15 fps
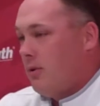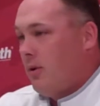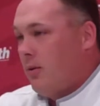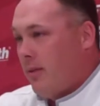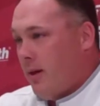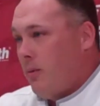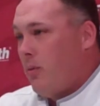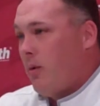you know,
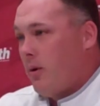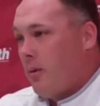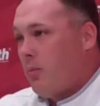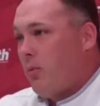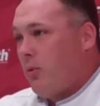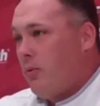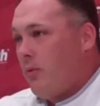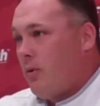they want to
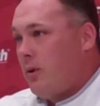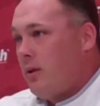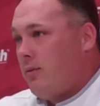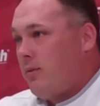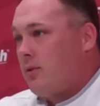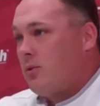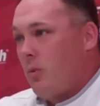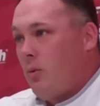improve on
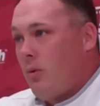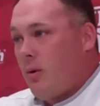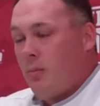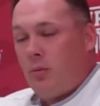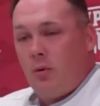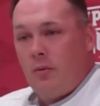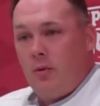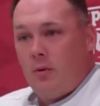defense, we want to
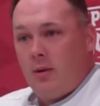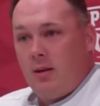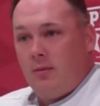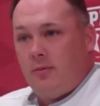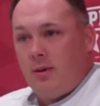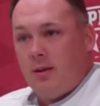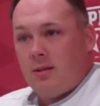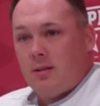improve on
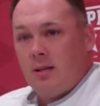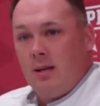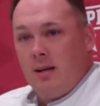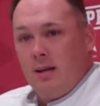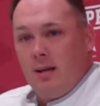defense.